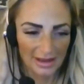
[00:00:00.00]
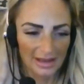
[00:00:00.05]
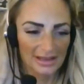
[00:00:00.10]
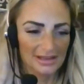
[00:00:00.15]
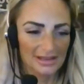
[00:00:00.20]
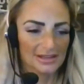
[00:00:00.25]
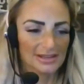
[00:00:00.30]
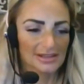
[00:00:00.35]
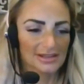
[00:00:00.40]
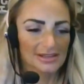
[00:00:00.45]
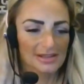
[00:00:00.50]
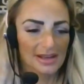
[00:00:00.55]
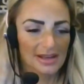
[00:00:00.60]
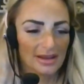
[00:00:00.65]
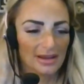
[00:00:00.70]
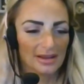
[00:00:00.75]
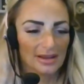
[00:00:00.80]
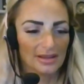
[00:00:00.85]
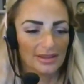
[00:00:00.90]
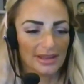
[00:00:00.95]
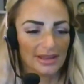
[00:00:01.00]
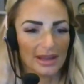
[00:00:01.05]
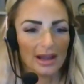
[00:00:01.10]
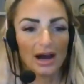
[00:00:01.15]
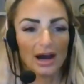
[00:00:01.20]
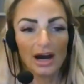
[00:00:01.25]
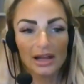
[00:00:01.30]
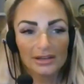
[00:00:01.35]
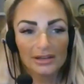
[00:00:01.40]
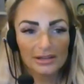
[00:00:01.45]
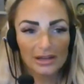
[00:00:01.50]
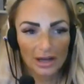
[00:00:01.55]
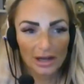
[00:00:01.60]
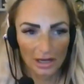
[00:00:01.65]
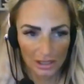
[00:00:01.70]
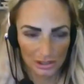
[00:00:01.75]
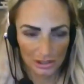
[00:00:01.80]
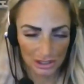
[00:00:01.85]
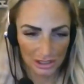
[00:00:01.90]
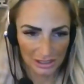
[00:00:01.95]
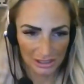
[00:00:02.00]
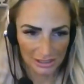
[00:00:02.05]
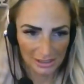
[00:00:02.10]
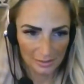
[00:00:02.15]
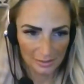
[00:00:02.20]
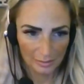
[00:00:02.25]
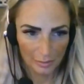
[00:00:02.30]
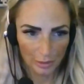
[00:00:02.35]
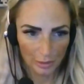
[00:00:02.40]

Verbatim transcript: is the unconscious